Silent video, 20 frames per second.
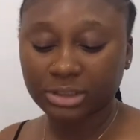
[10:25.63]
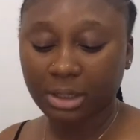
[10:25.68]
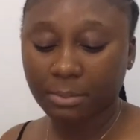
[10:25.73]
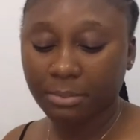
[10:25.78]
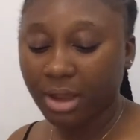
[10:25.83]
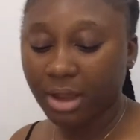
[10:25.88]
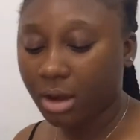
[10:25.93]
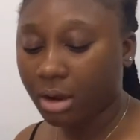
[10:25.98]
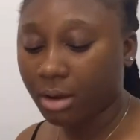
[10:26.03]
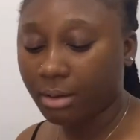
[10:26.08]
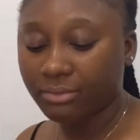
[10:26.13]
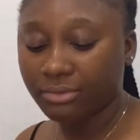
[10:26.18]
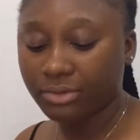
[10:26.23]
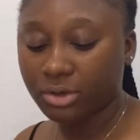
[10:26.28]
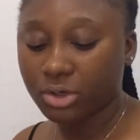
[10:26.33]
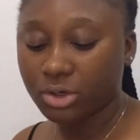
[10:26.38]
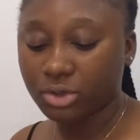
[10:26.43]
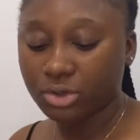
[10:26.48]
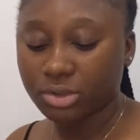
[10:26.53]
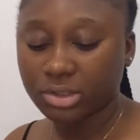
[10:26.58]
makeup
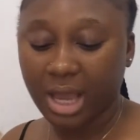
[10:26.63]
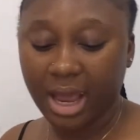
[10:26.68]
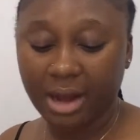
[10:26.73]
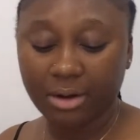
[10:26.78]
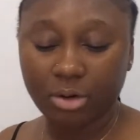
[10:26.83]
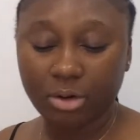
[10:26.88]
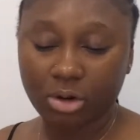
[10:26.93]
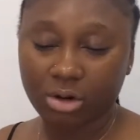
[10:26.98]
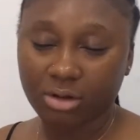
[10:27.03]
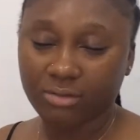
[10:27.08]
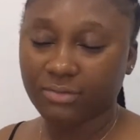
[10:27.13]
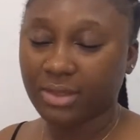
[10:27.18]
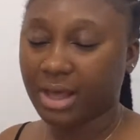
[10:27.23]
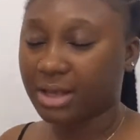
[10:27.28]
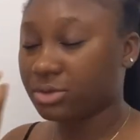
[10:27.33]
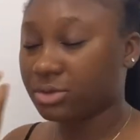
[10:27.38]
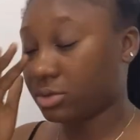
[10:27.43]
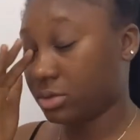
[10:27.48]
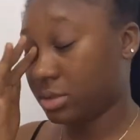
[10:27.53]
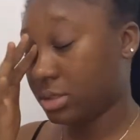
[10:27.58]
videos and all of
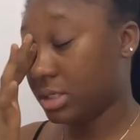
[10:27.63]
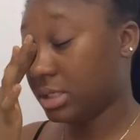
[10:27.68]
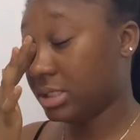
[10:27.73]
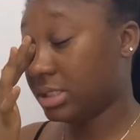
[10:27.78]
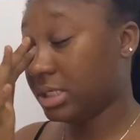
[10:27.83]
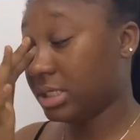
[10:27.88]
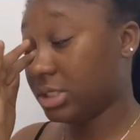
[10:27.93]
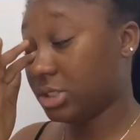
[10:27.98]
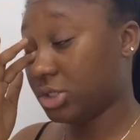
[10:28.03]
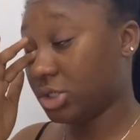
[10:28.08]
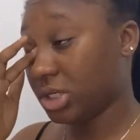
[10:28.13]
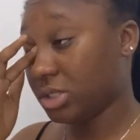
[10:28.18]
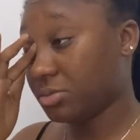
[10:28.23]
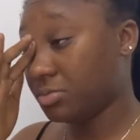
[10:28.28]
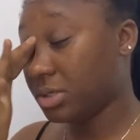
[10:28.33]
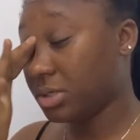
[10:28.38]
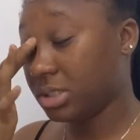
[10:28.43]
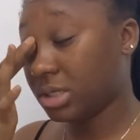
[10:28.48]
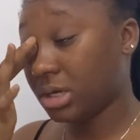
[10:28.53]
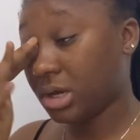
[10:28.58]
that so this is just
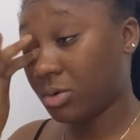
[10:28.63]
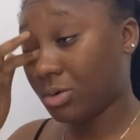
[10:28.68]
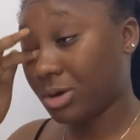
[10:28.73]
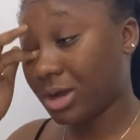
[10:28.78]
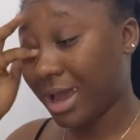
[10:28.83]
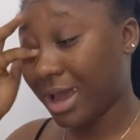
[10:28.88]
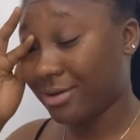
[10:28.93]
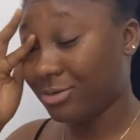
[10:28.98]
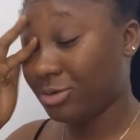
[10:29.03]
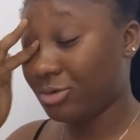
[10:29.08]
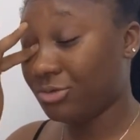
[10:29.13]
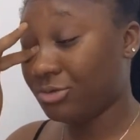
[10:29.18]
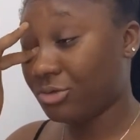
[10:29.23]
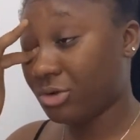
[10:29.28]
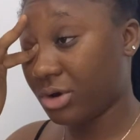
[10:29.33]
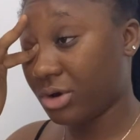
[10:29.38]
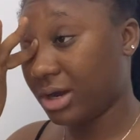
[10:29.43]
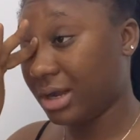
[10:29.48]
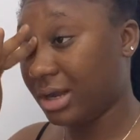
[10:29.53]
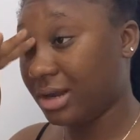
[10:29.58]
basically what i do
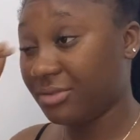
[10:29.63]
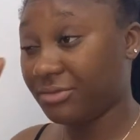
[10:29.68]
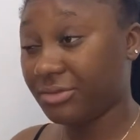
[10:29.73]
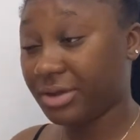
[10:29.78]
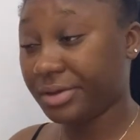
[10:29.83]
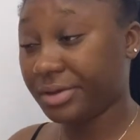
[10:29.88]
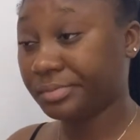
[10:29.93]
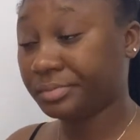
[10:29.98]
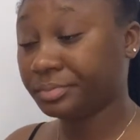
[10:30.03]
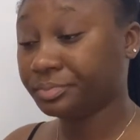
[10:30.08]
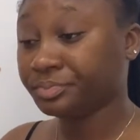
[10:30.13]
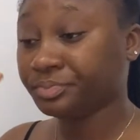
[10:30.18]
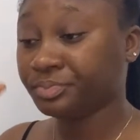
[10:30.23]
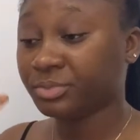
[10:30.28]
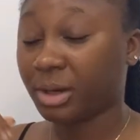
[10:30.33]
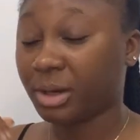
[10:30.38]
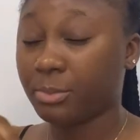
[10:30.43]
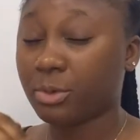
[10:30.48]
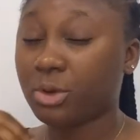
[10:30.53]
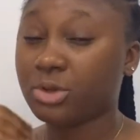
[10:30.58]
for a living
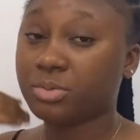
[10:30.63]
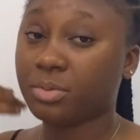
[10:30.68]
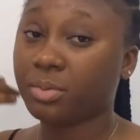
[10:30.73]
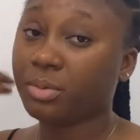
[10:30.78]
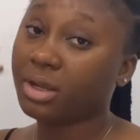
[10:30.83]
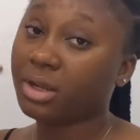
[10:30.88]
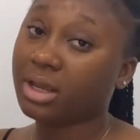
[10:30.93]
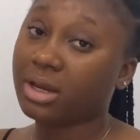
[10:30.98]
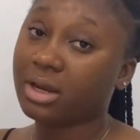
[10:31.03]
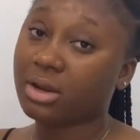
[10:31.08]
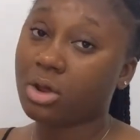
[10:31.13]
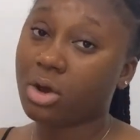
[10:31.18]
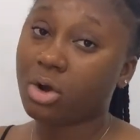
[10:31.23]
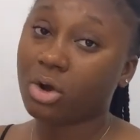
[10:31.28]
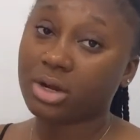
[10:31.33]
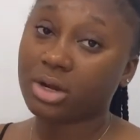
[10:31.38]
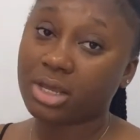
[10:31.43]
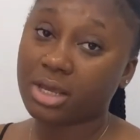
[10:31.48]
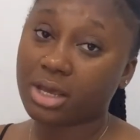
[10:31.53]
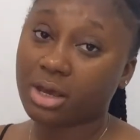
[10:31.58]
i'm going to be bringing it
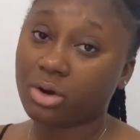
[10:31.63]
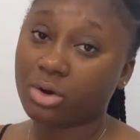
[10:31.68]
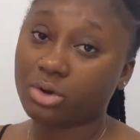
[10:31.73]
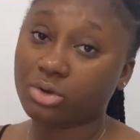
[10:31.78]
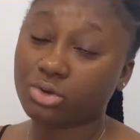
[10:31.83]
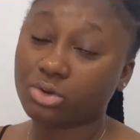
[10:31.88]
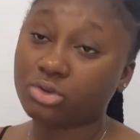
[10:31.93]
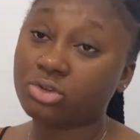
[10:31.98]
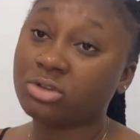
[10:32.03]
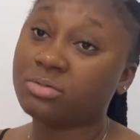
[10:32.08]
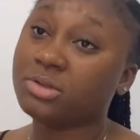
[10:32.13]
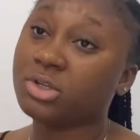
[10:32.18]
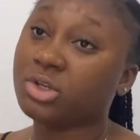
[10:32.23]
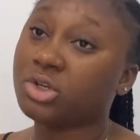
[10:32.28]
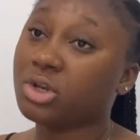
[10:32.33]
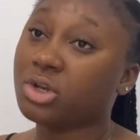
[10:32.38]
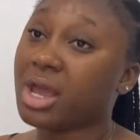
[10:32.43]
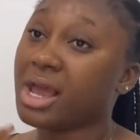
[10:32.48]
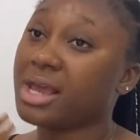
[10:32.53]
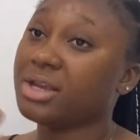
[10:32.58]
on here on youtube teach
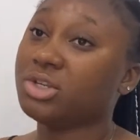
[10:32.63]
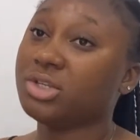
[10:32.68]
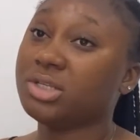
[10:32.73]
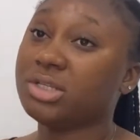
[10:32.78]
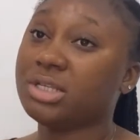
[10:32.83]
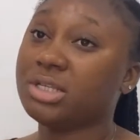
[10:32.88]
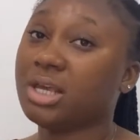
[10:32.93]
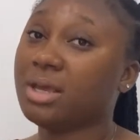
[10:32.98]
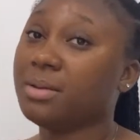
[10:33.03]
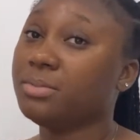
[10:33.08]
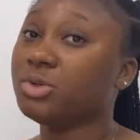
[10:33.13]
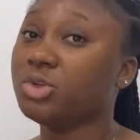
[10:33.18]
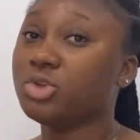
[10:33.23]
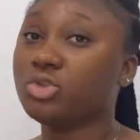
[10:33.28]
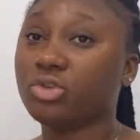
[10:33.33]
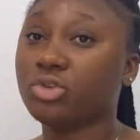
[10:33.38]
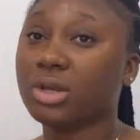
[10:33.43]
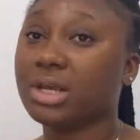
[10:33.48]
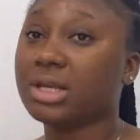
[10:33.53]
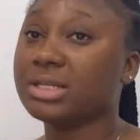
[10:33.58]
you guys tips
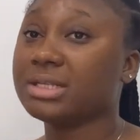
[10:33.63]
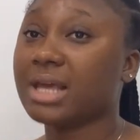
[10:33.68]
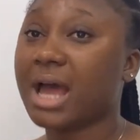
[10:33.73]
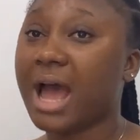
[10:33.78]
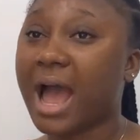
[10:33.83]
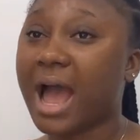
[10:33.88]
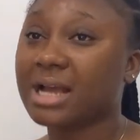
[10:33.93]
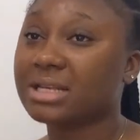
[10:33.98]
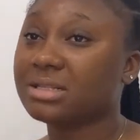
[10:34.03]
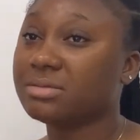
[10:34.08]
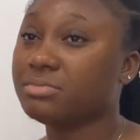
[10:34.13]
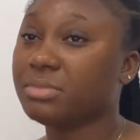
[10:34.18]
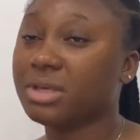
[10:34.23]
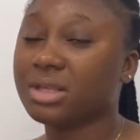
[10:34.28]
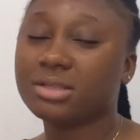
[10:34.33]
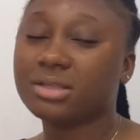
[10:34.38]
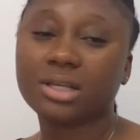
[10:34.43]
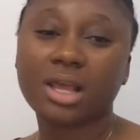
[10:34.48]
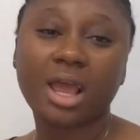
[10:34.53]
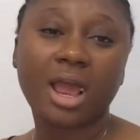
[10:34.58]
tricks hacks
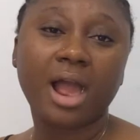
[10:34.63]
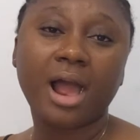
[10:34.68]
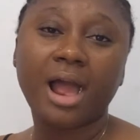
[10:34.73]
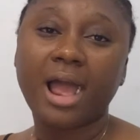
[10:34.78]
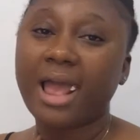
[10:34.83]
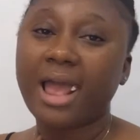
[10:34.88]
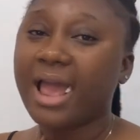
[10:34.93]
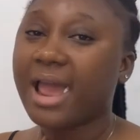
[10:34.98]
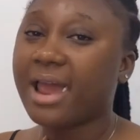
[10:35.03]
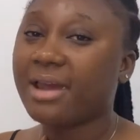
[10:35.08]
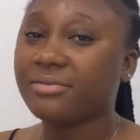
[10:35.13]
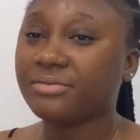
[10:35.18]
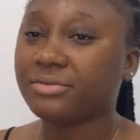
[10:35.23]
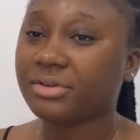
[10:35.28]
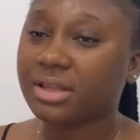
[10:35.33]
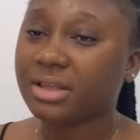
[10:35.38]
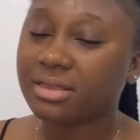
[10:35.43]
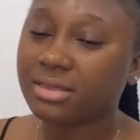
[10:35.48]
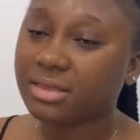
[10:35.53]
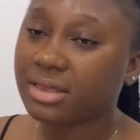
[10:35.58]
myths
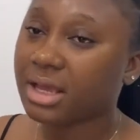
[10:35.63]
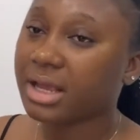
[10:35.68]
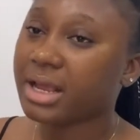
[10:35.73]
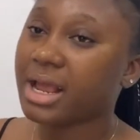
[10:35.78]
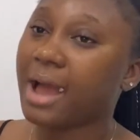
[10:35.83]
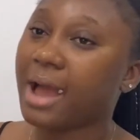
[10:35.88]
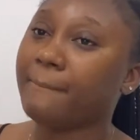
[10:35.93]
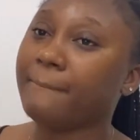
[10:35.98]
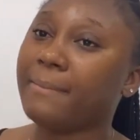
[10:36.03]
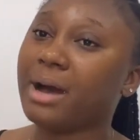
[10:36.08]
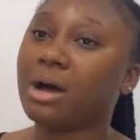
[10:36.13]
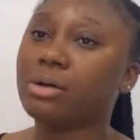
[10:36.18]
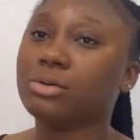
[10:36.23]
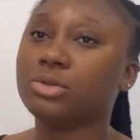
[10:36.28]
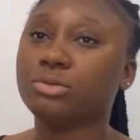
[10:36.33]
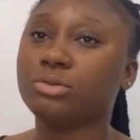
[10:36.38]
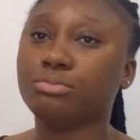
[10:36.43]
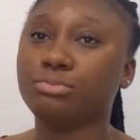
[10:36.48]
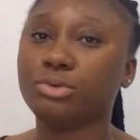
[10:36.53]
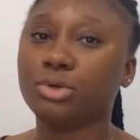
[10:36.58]
everything
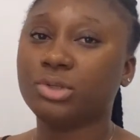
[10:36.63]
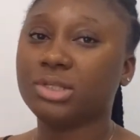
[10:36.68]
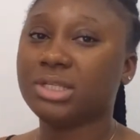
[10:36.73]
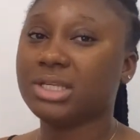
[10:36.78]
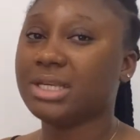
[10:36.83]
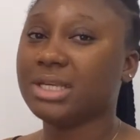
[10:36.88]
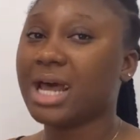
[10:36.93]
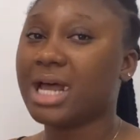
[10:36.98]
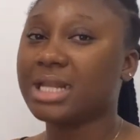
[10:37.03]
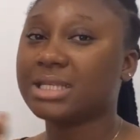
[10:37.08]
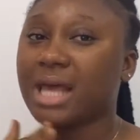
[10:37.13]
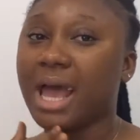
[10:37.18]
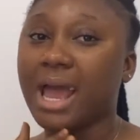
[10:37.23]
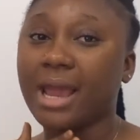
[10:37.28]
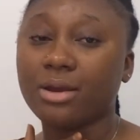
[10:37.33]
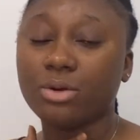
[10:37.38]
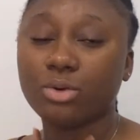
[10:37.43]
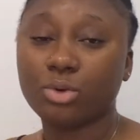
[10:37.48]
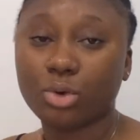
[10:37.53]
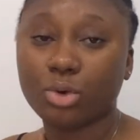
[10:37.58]
about beauty that
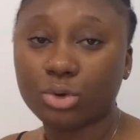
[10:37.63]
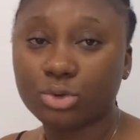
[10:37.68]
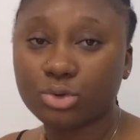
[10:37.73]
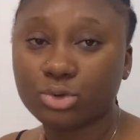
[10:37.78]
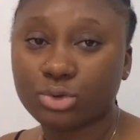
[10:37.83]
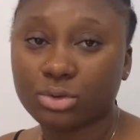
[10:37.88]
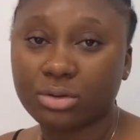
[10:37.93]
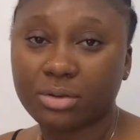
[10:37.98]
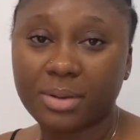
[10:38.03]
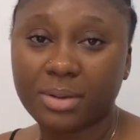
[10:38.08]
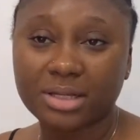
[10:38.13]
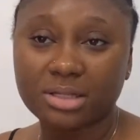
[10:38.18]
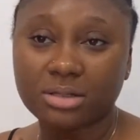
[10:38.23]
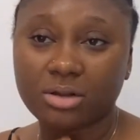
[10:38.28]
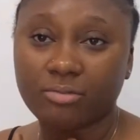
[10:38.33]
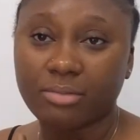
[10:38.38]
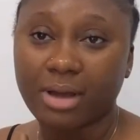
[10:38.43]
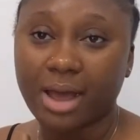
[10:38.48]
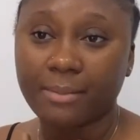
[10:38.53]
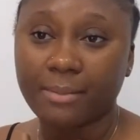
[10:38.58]
i know to the best
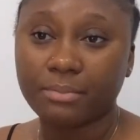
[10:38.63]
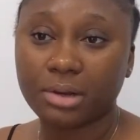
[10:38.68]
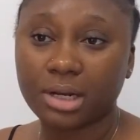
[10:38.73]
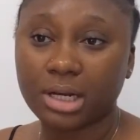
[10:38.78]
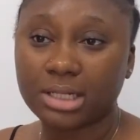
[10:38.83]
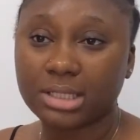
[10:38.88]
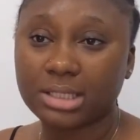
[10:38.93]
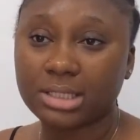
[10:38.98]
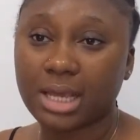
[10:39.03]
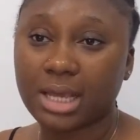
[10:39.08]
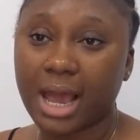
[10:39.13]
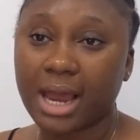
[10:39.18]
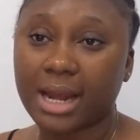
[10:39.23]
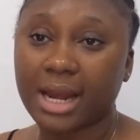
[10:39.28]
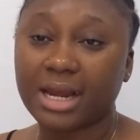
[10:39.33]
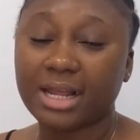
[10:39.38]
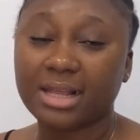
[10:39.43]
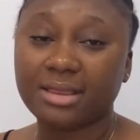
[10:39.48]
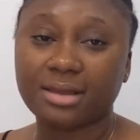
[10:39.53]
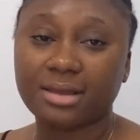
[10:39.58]
of my ability and
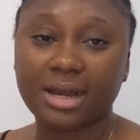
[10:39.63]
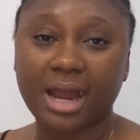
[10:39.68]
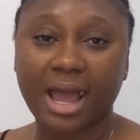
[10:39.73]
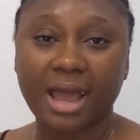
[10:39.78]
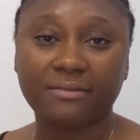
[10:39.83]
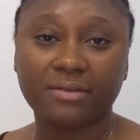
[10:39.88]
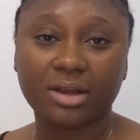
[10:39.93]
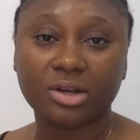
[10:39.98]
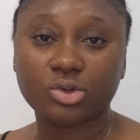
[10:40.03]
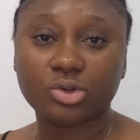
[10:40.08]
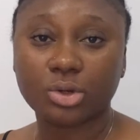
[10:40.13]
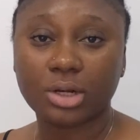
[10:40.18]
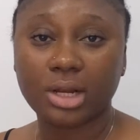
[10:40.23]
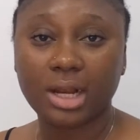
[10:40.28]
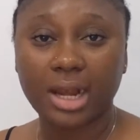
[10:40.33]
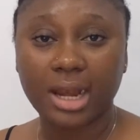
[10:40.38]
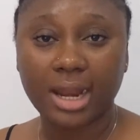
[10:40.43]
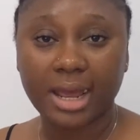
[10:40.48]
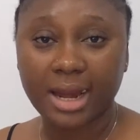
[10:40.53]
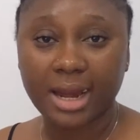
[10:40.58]
anything that i
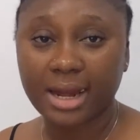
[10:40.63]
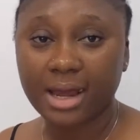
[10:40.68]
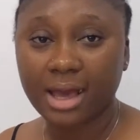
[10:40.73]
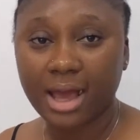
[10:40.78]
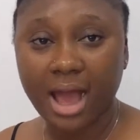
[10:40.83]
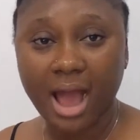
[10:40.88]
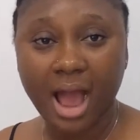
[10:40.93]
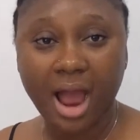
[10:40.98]
eventually learn